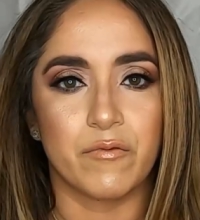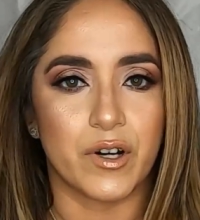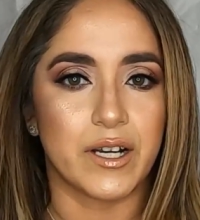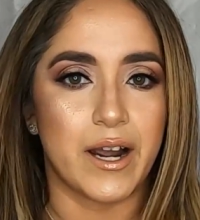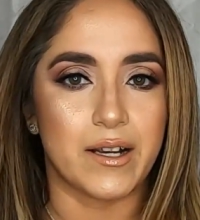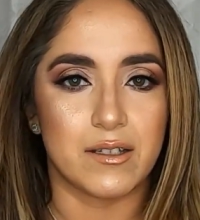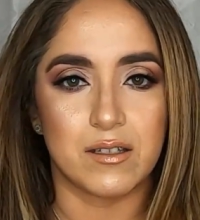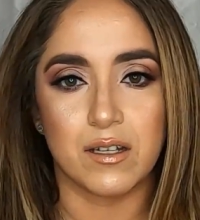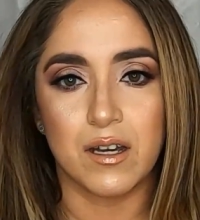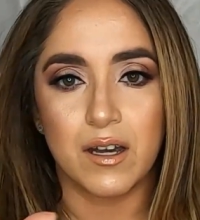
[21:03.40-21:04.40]
for a
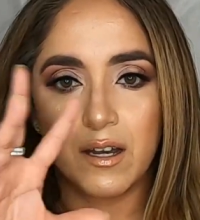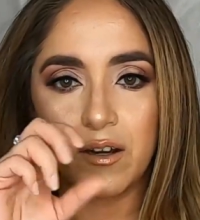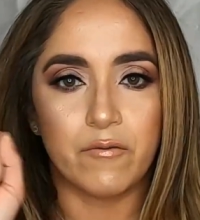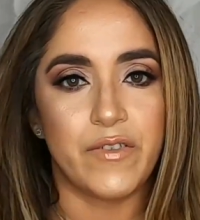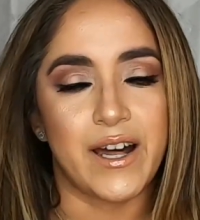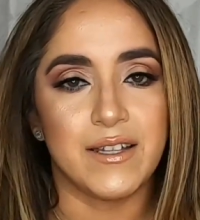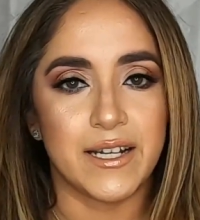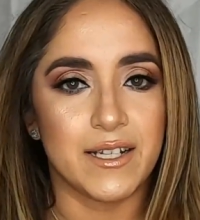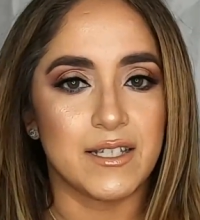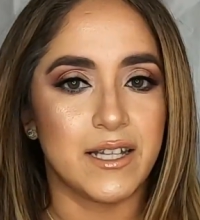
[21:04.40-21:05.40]
nice
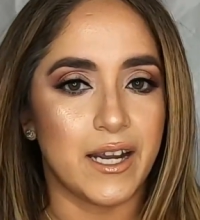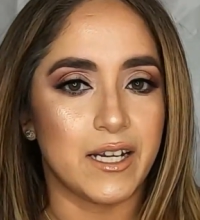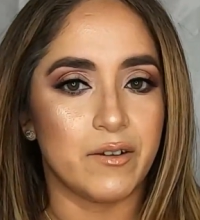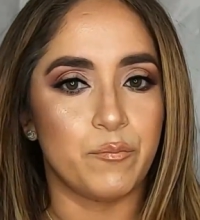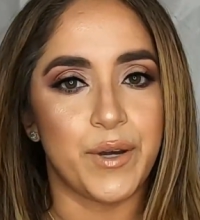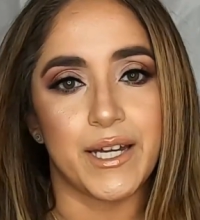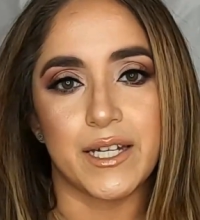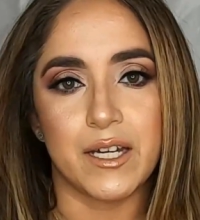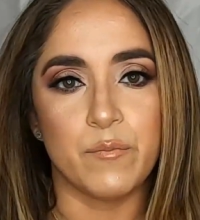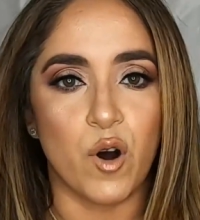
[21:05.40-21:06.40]
Valentine's Day
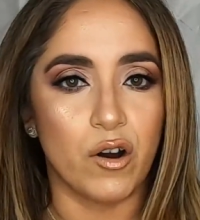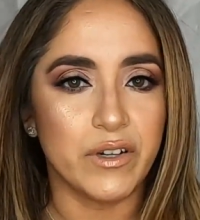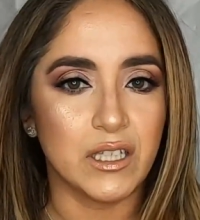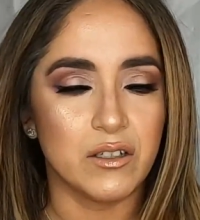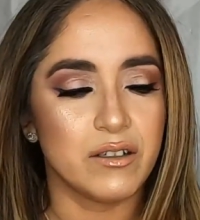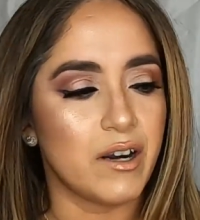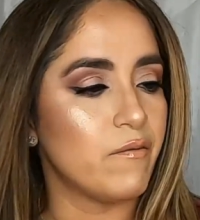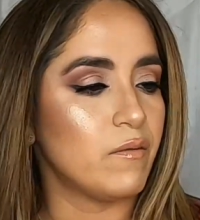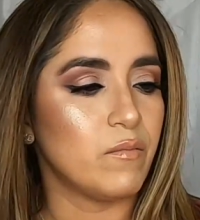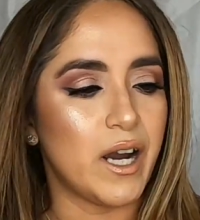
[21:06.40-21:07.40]
pinky mauvey look,
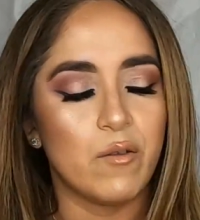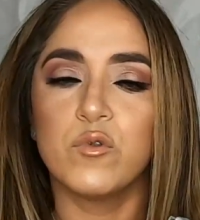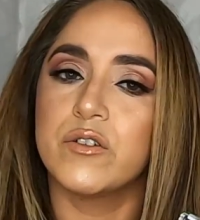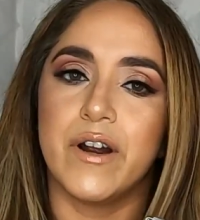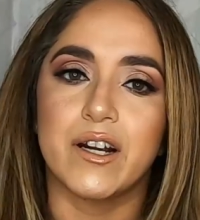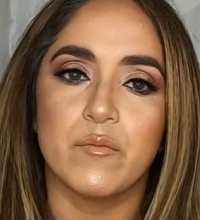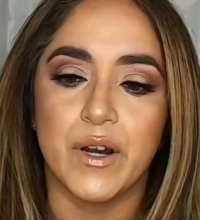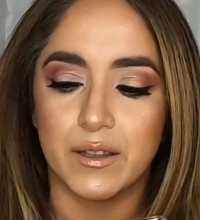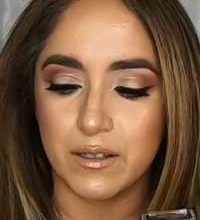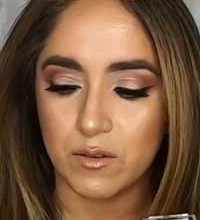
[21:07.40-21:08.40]
I would
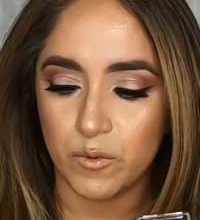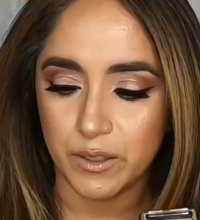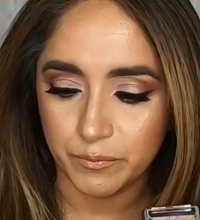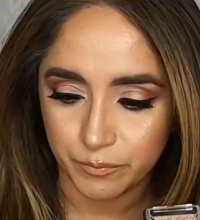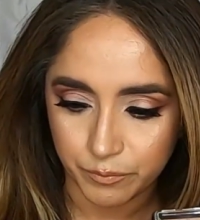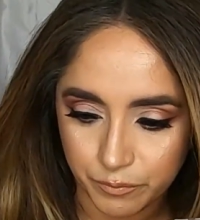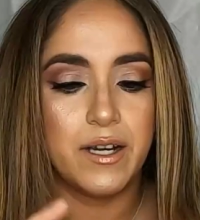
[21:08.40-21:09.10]
recommend this one.